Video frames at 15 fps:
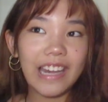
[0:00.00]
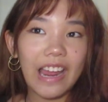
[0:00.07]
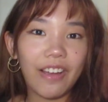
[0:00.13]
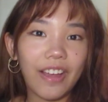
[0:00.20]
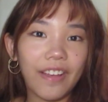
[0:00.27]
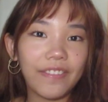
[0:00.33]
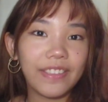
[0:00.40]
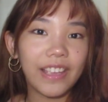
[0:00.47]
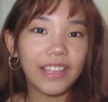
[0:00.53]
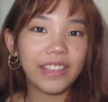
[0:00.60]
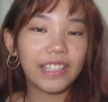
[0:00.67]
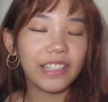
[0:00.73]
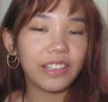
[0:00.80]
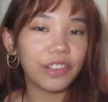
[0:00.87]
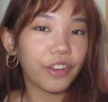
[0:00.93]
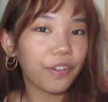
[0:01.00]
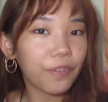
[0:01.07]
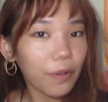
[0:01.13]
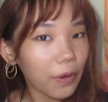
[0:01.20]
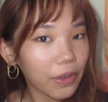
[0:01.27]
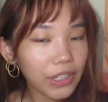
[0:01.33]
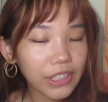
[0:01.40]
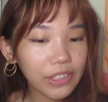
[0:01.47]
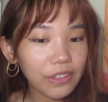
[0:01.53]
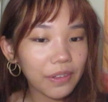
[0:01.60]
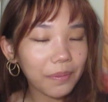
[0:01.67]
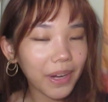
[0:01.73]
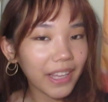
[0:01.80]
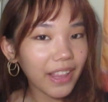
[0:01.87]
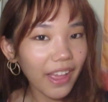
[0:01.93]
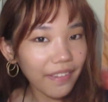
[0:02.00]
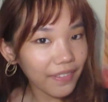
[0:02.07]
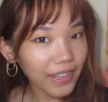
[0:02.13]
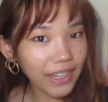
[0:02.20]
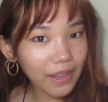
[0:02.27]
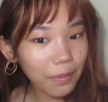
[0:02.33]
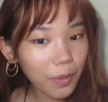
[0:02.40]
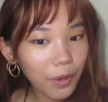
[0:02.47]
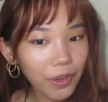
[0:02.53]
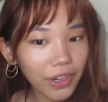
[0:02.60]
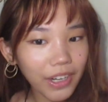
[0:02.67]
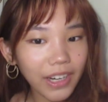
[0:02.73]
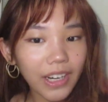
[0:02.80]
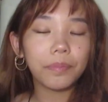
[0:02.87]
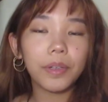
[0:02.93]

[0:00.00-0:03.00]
now I have nothing to look forward to in my life anymore.